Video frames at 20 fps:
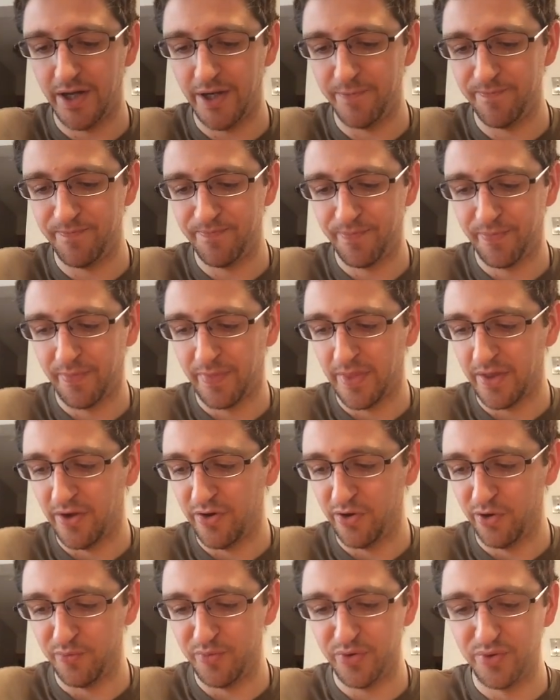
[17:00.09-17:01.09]

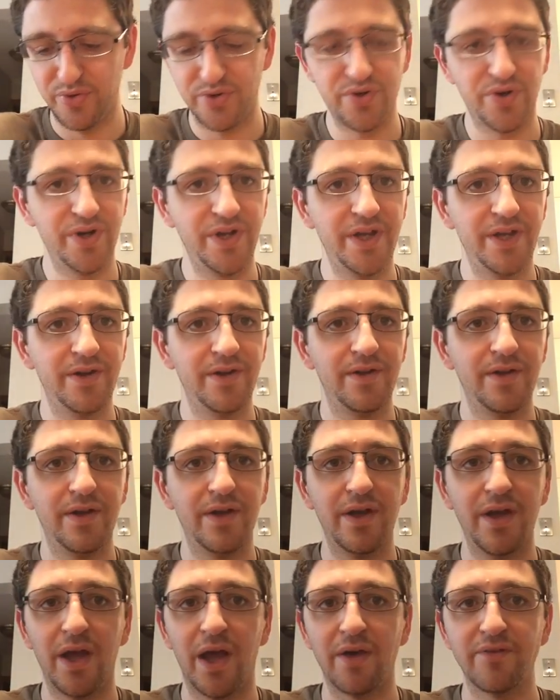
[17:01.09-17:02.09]
Hope you enjoyed it.